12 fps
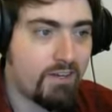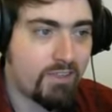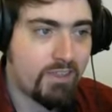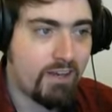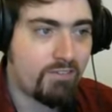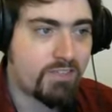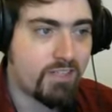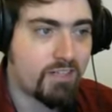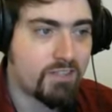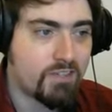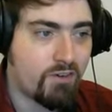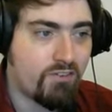naval
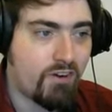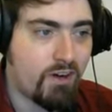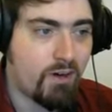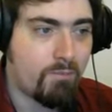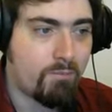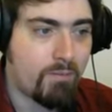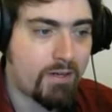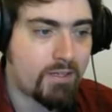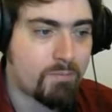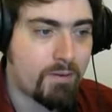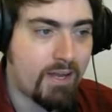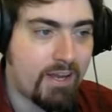yard so far,
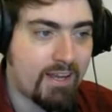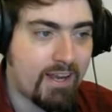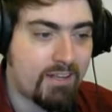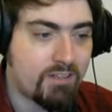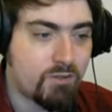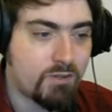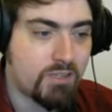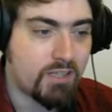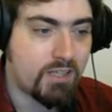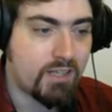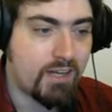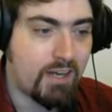might be a
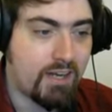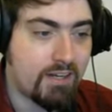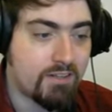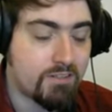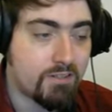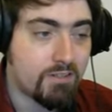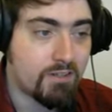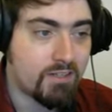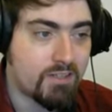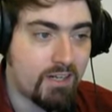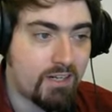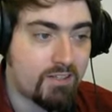casualty, as
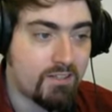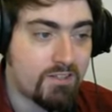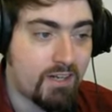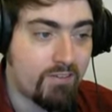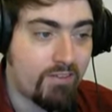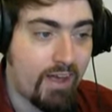Kutsai doesn't have